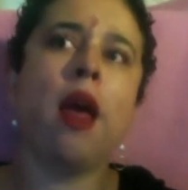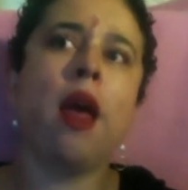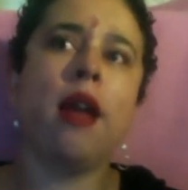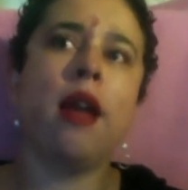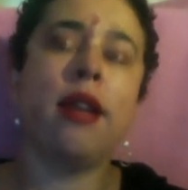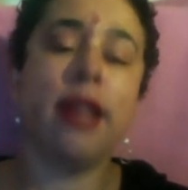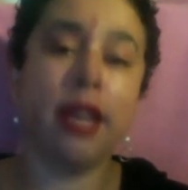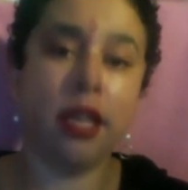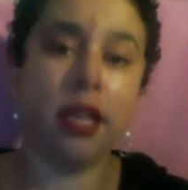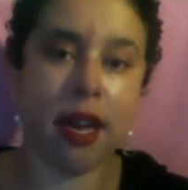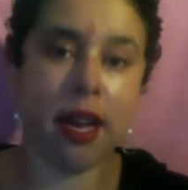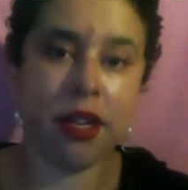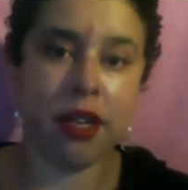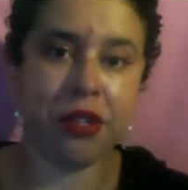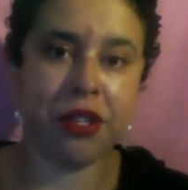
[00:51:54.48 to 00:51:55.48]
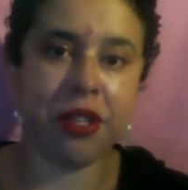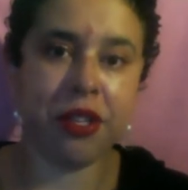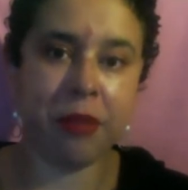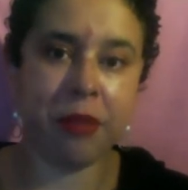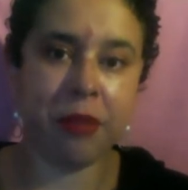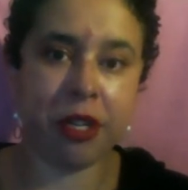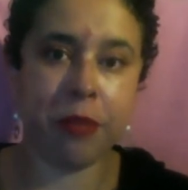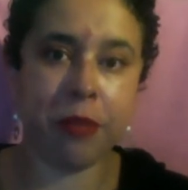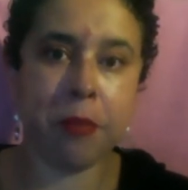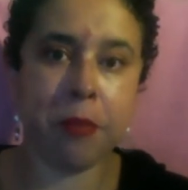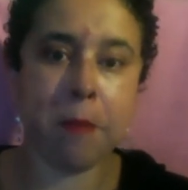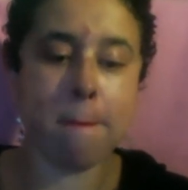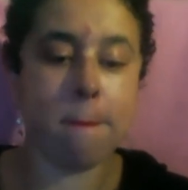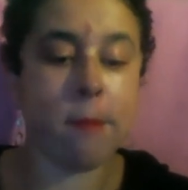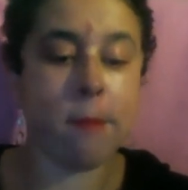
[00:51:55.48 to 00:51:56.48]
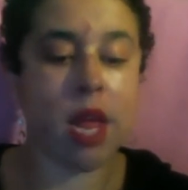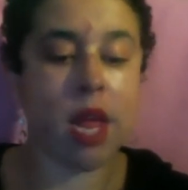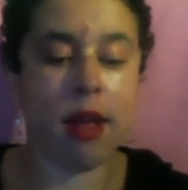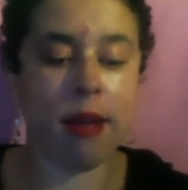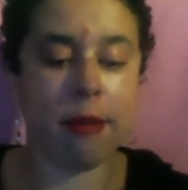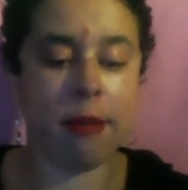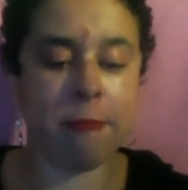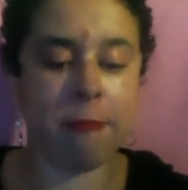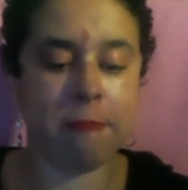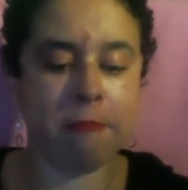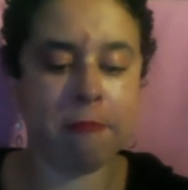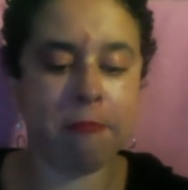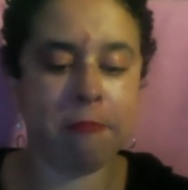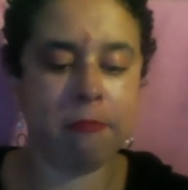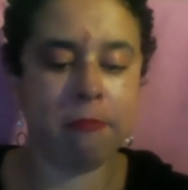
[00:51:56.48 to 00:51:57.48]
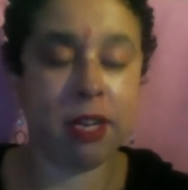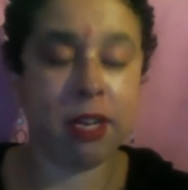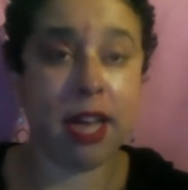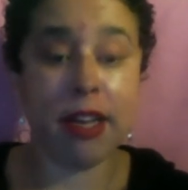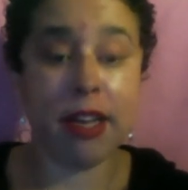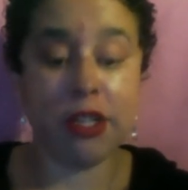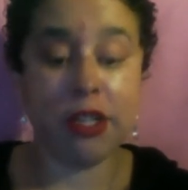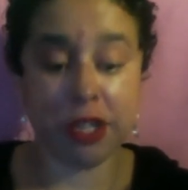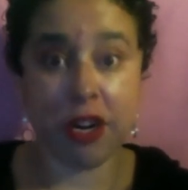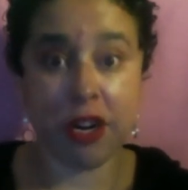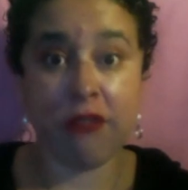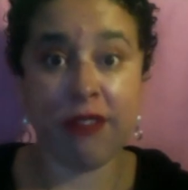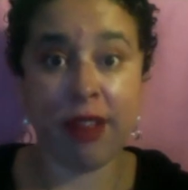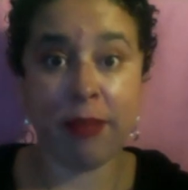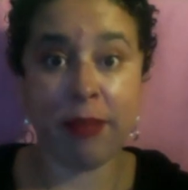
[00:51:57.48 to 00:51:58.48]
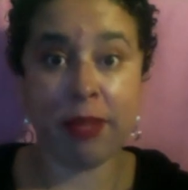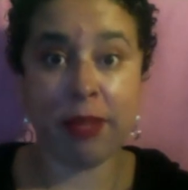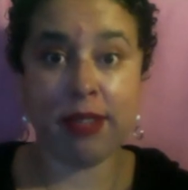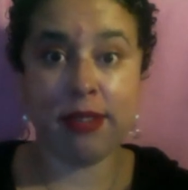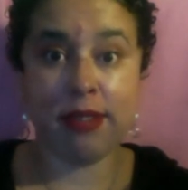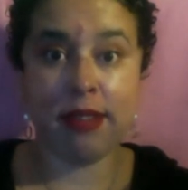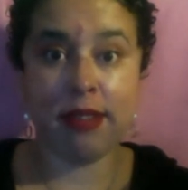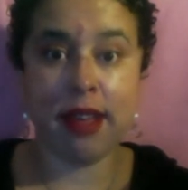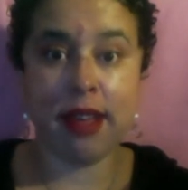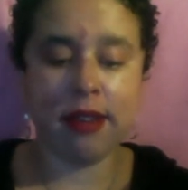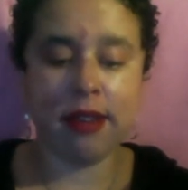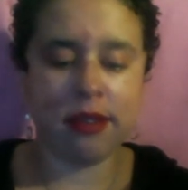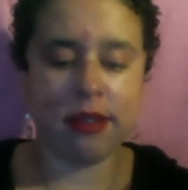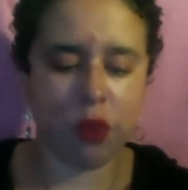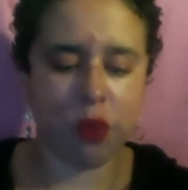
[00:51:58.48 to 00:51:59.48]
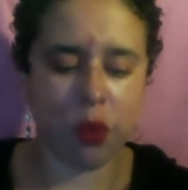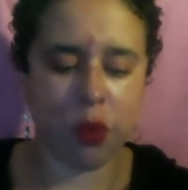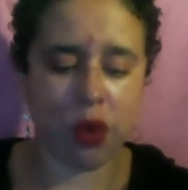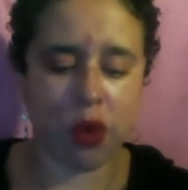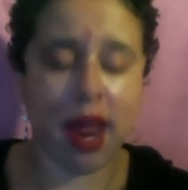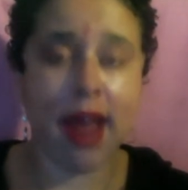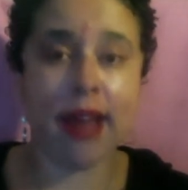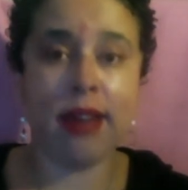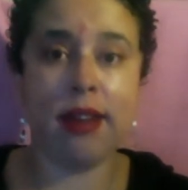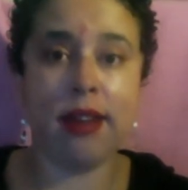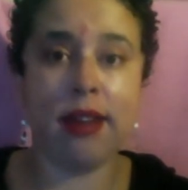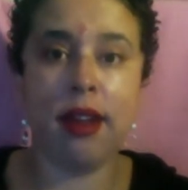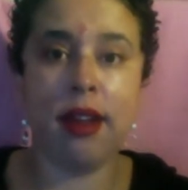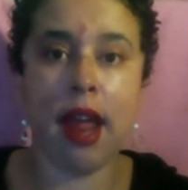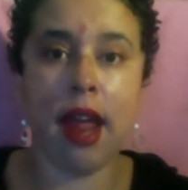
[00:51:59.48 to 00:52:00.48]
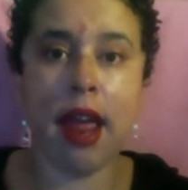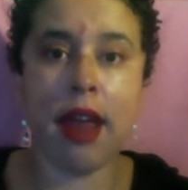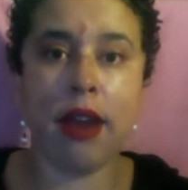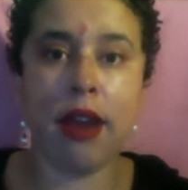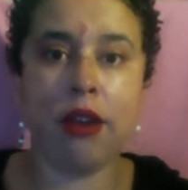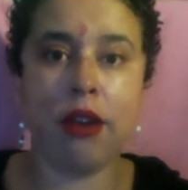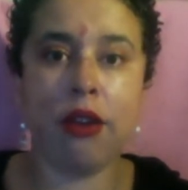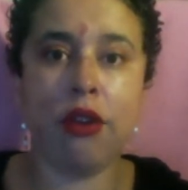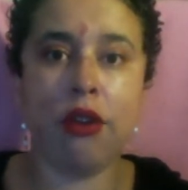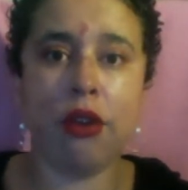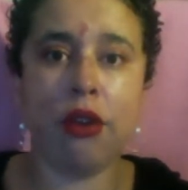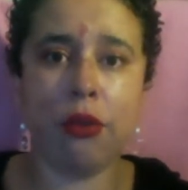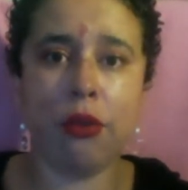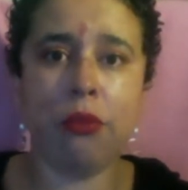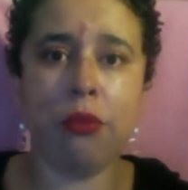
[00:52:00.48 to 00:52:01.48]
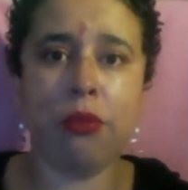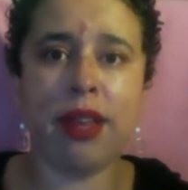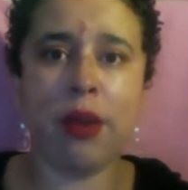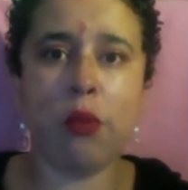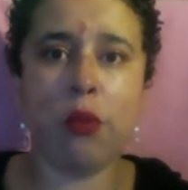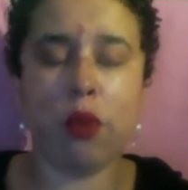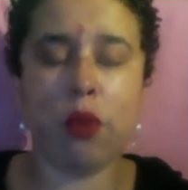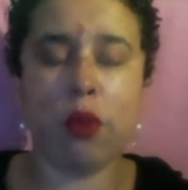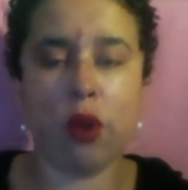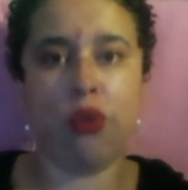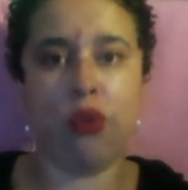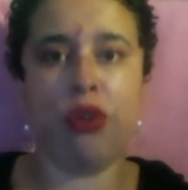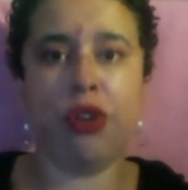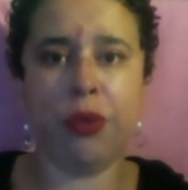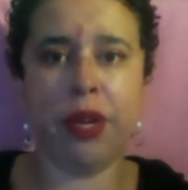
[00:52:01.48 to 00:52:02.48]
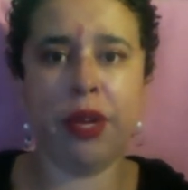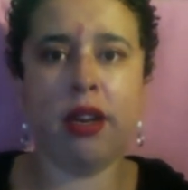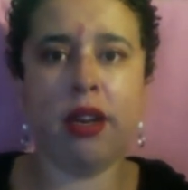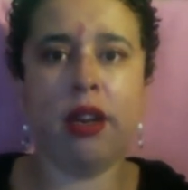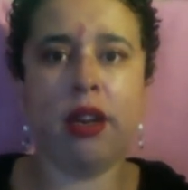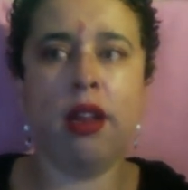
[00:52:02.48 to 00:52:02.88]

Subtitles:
take an honest look in the mirror, an honest look at our families and where we're at, and know that what we're doing,